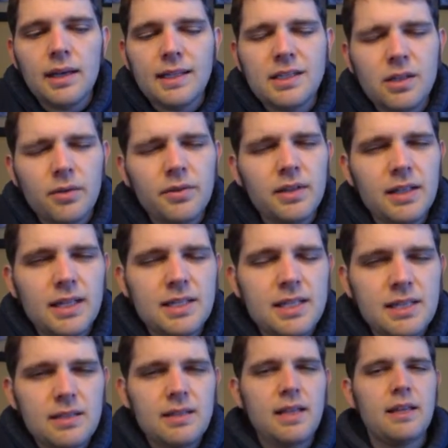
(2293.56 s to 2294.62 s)
don't think there's
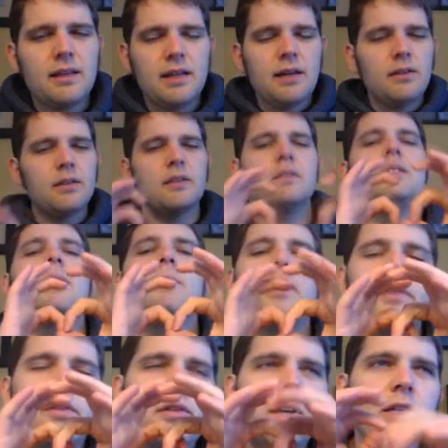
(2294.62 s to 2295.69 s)
that big of
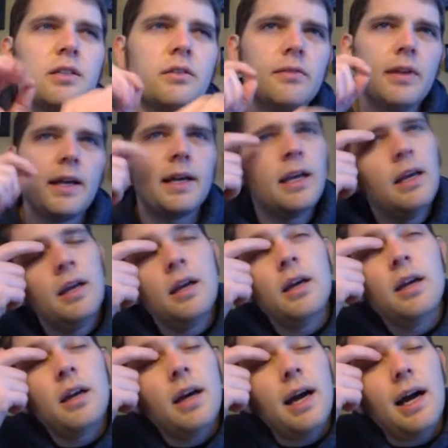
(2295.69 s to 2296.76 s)
a crossover. Like,
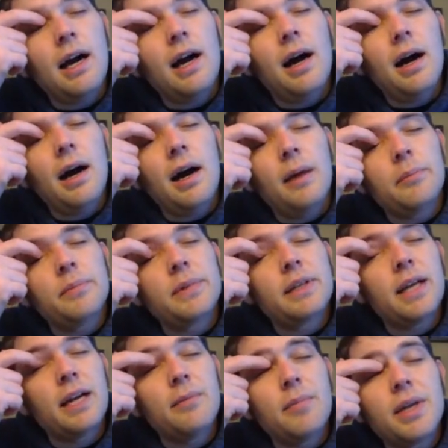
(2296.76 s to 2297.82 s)
I'm
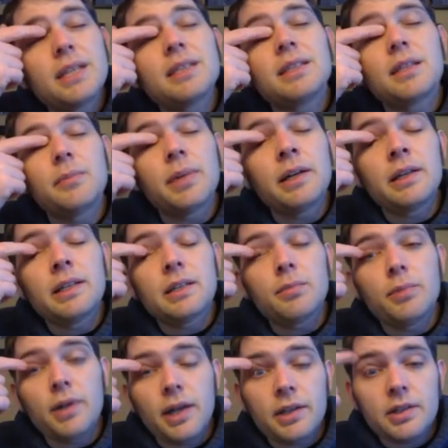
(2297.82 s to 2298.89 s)
kind of mentally comparing it to
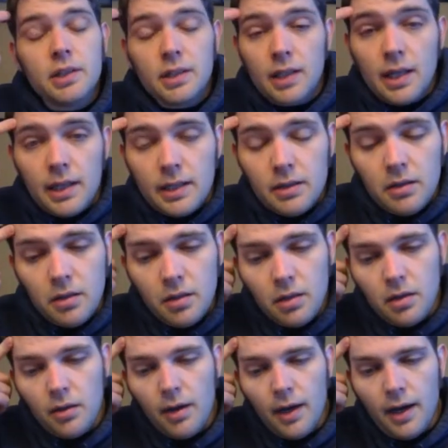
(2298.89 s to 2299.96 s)
Production Line,
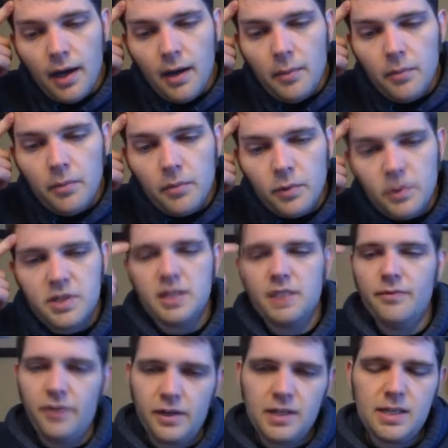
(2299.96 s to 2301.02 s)
which is a
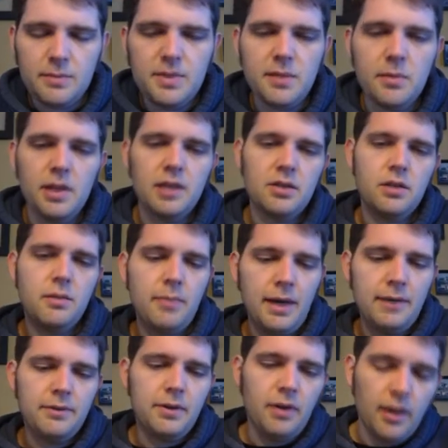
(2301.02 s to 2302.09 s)
very deep simulation
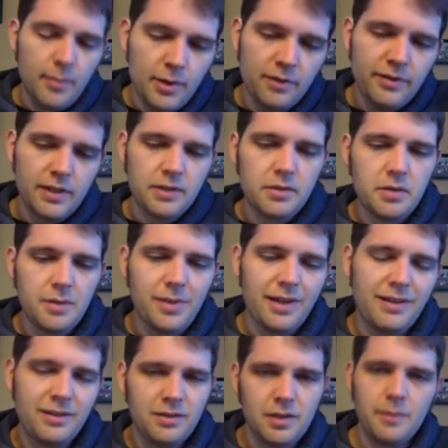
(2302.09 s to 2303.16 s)
about the automotive industry, but I
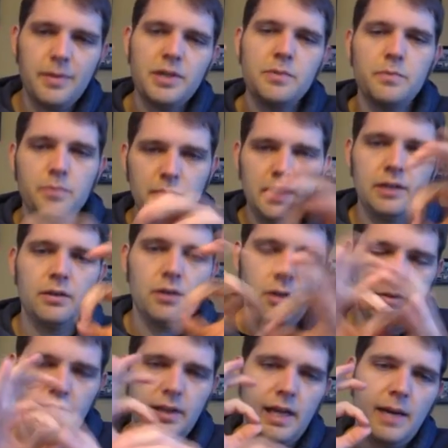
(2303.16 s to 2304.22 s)
think there's a much bigger
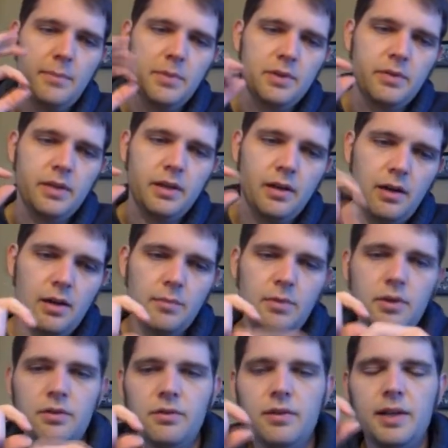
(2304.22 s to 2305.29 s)
overlap between the
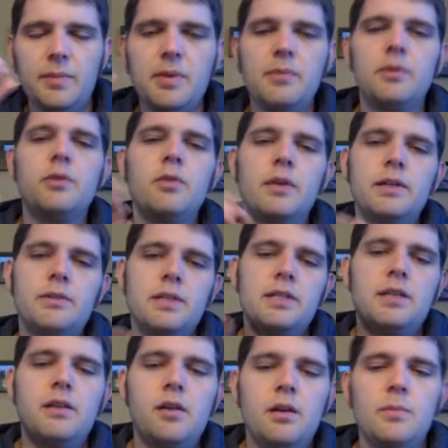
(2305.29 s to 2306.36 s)
automotive, like people who are interested
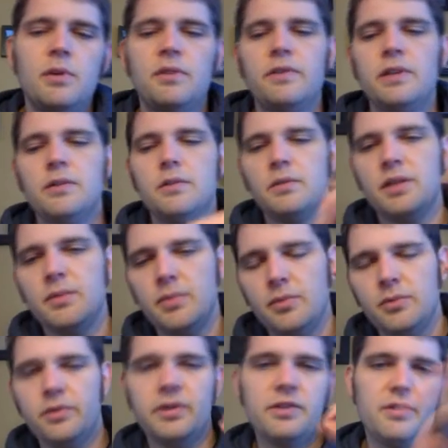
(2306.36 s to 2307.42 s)
in the automotive industry and people
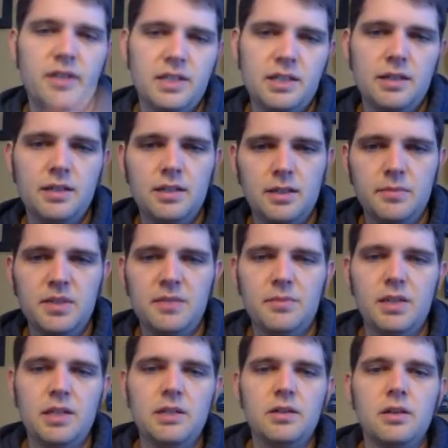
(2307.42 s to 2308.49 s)
who are interested in a deep
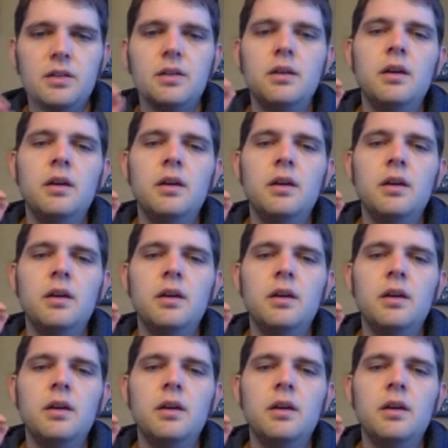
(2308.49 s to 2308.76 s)
simulation.